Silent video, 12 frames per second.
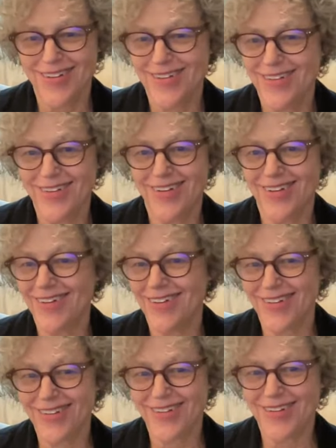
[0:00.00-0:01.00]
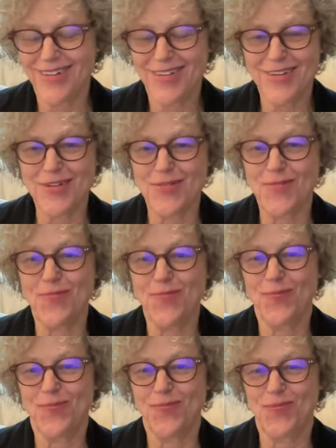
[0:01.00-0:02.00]
How many questions like that do
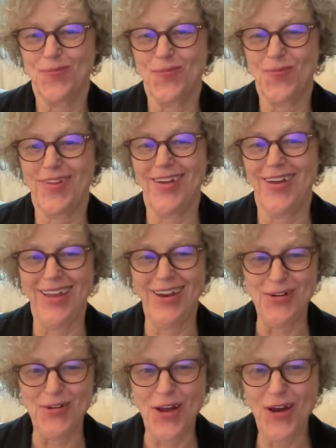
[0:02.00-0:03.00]
you have, Leslie?